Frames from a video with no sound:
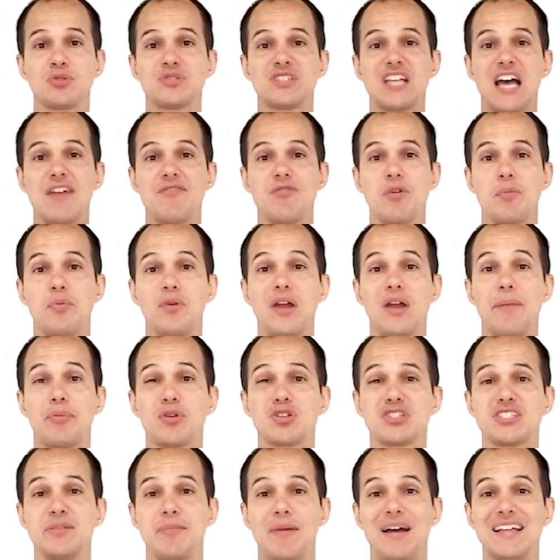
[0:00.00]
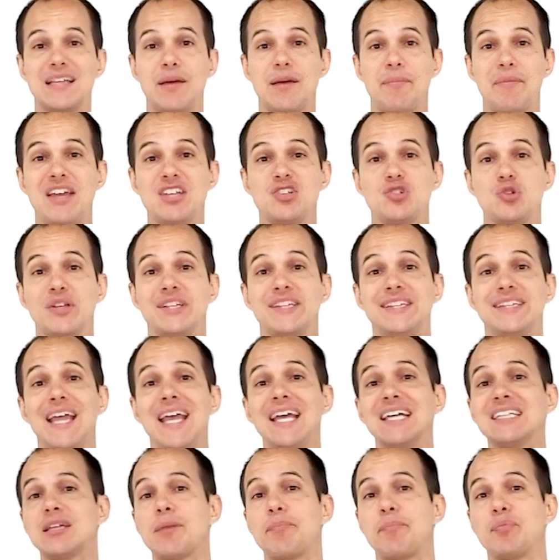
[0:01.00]
including thermal,
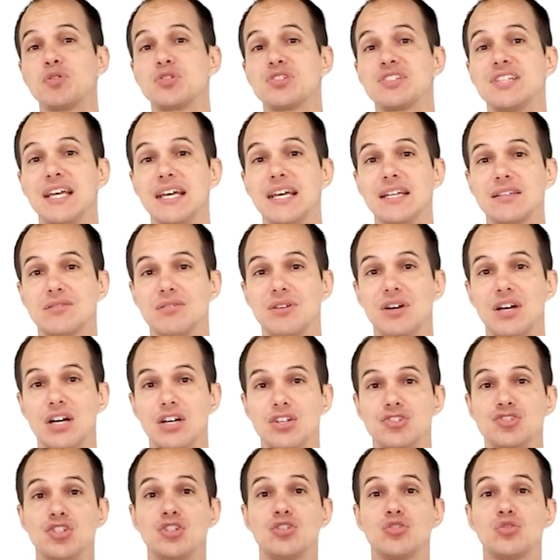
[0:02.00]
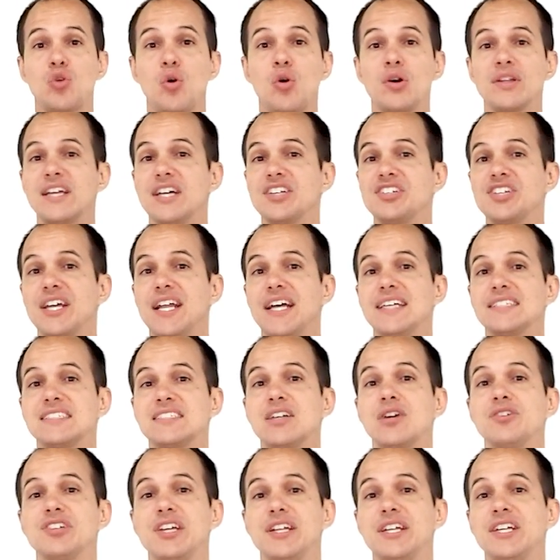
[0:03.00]
biomass, coal and nuclear
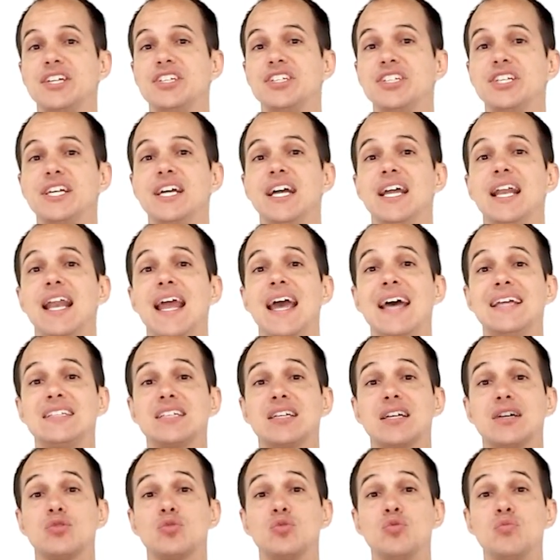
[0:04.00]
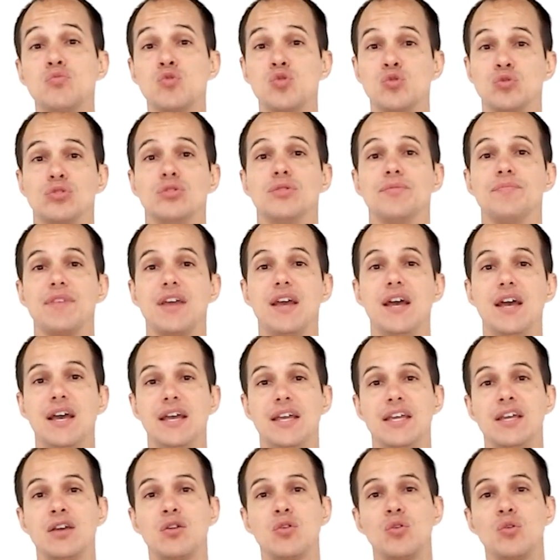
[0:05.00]
plants. The Rankine cycle
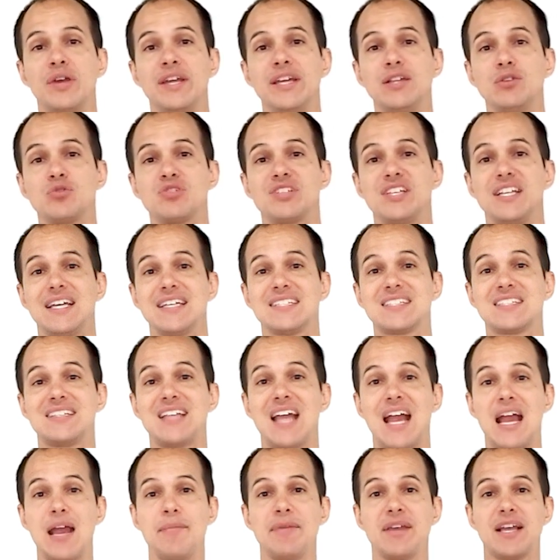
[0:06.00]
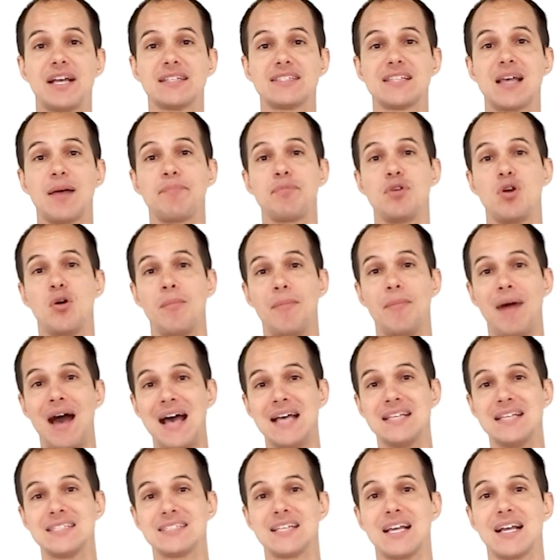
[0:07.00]
describes the operating model of
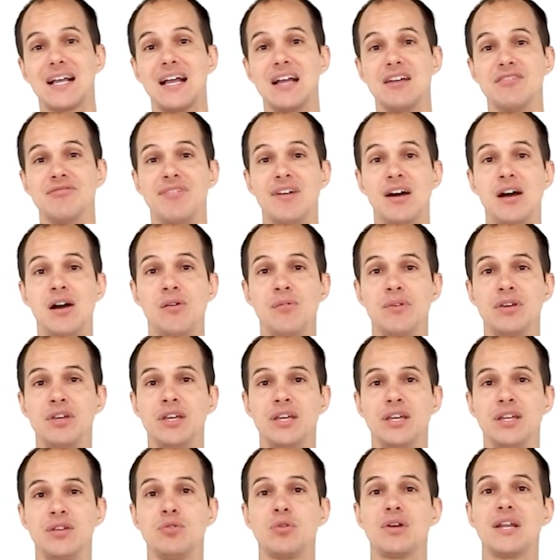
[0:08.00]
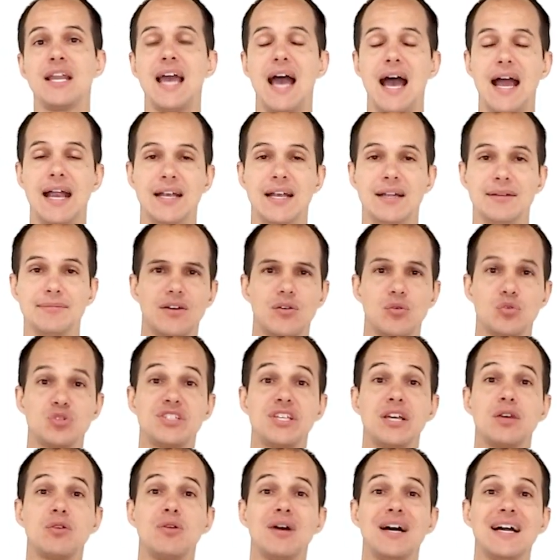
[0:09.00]
steam engines most found in power
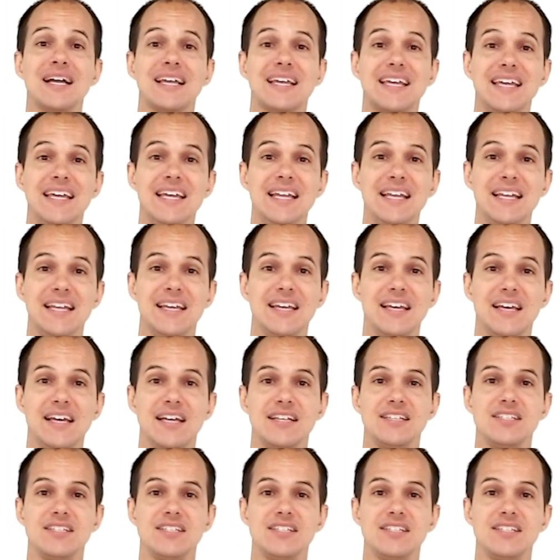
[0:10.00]
generation plants.